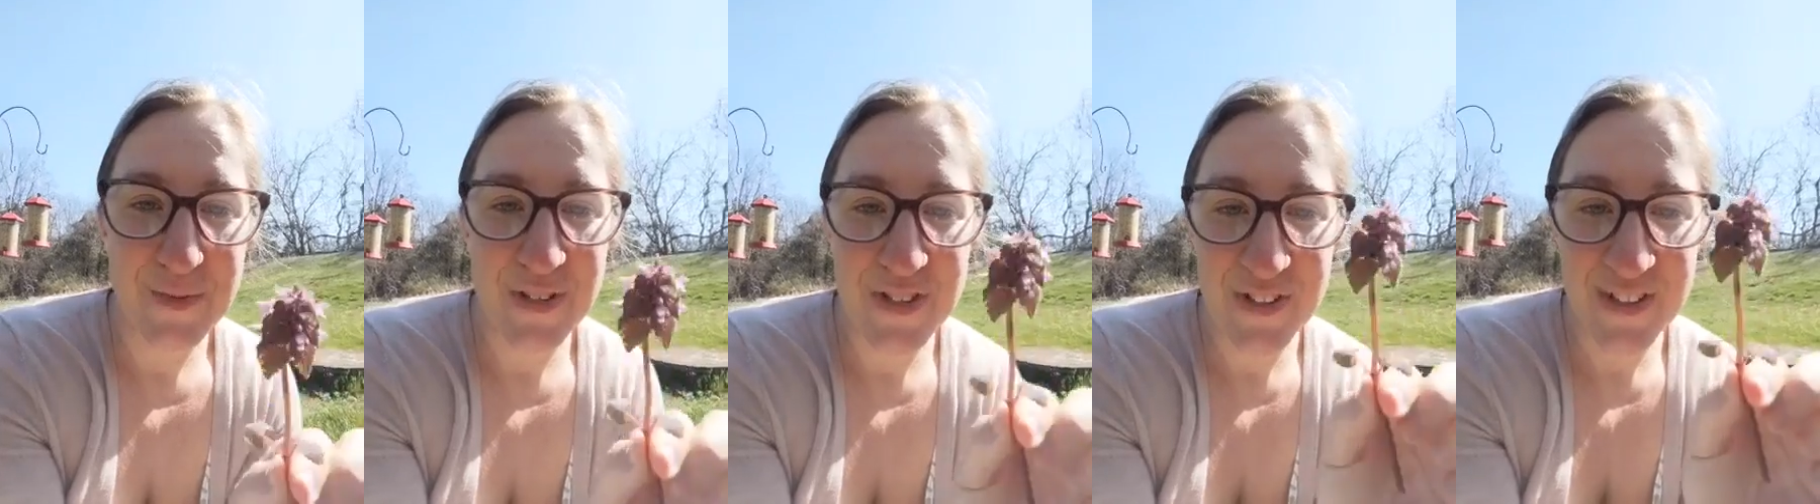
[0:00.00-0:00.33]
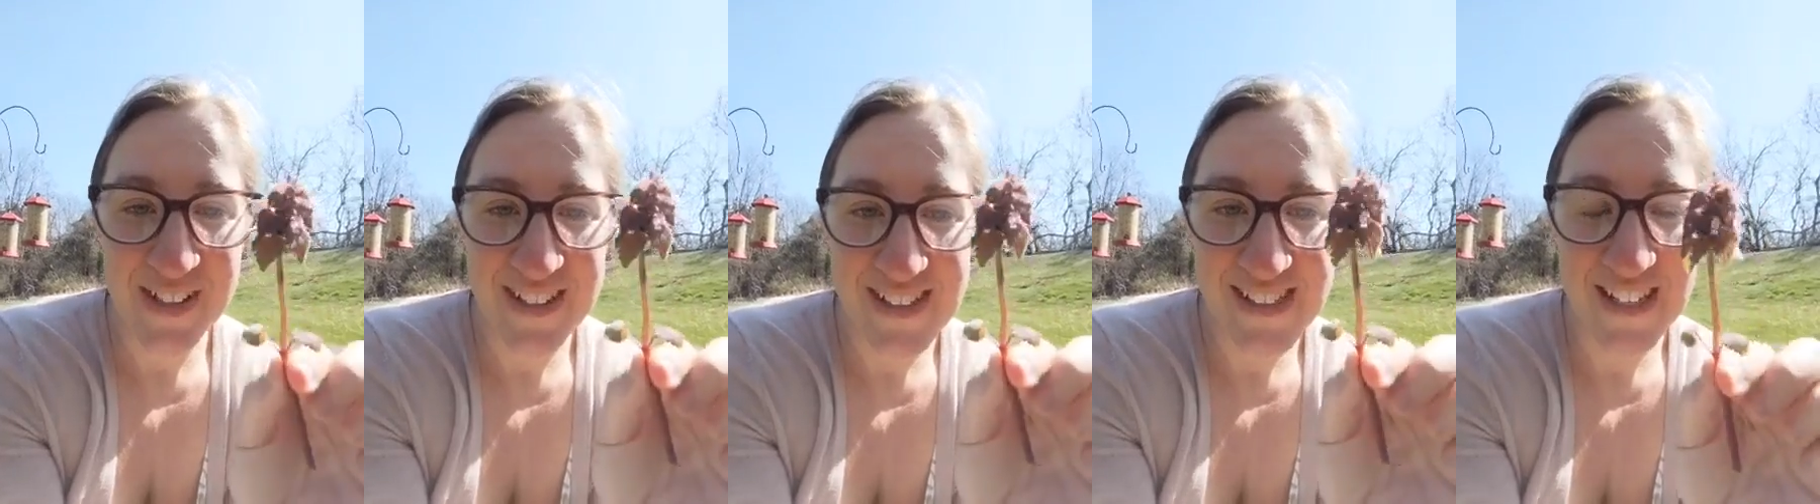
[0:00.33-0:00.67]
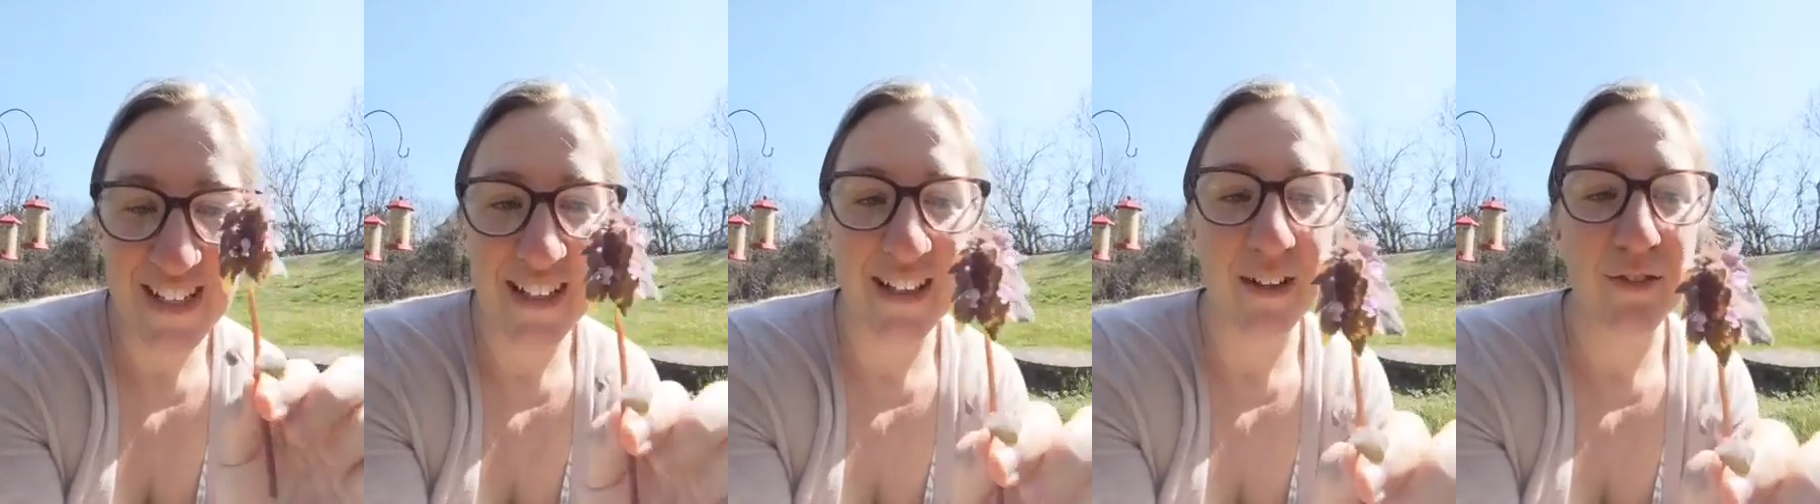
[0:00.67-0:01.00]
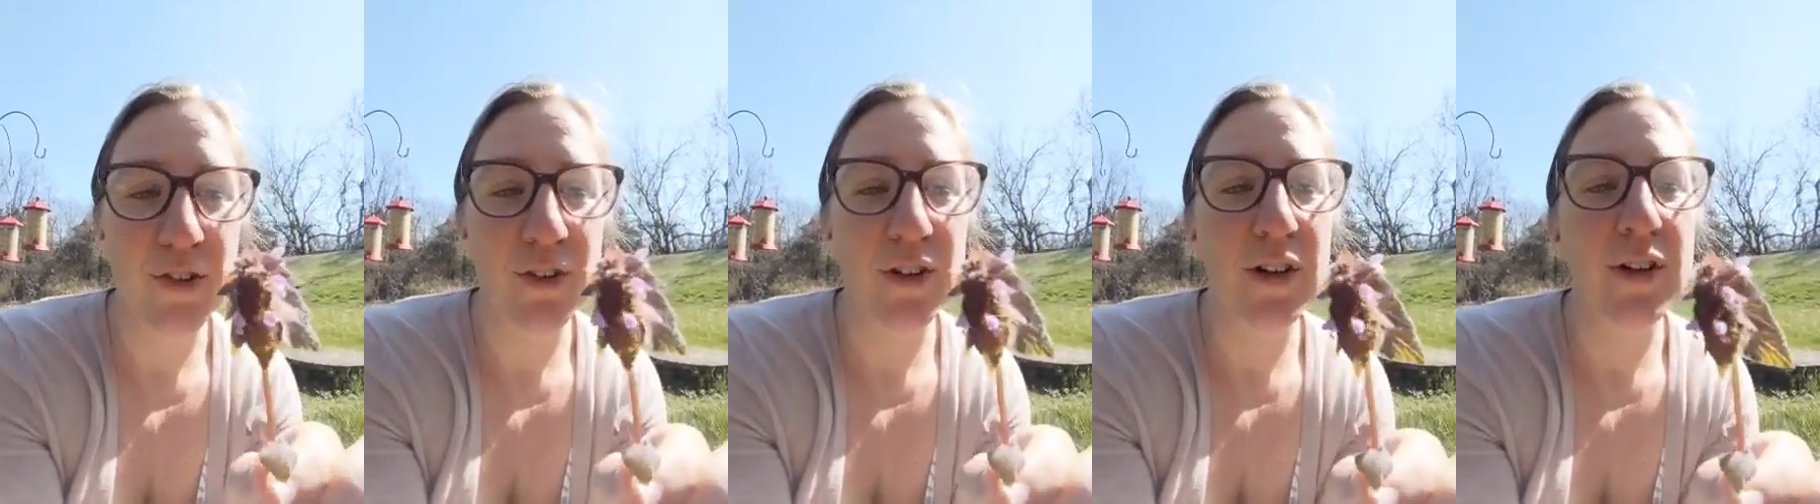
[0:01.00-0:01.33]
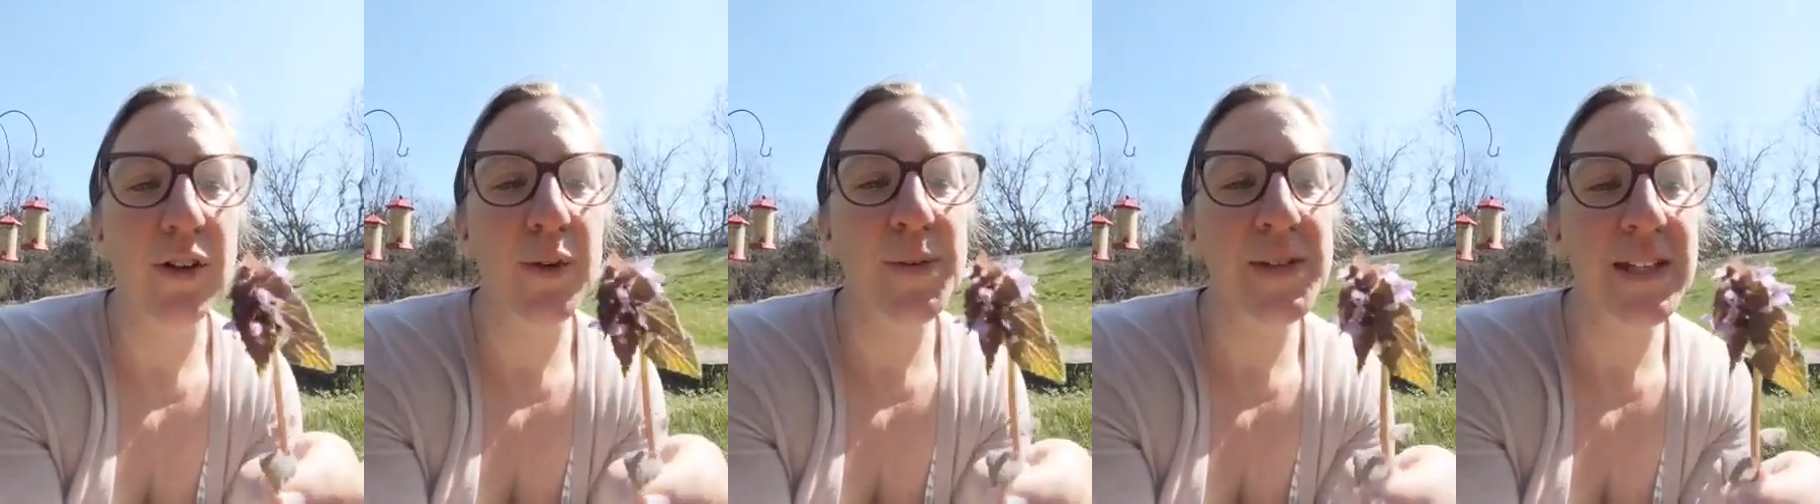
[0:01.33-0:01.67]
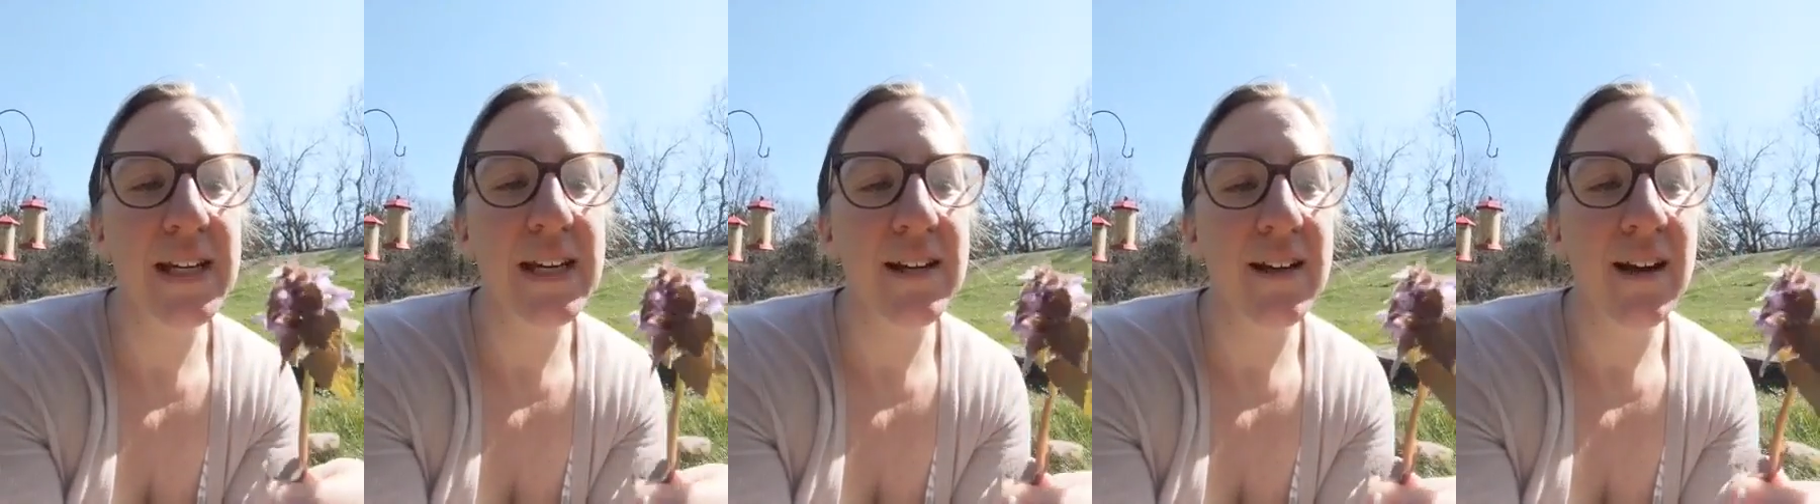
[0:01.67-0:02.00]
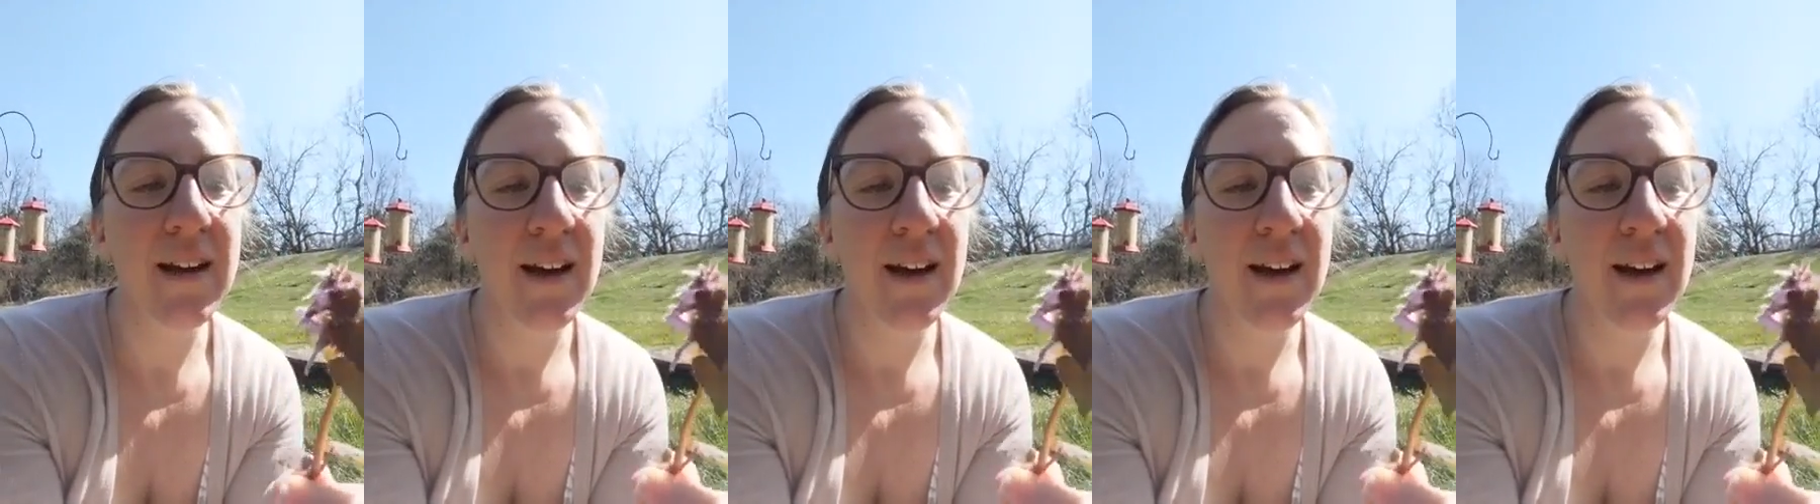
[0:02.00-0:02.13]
which you can see if you look closely.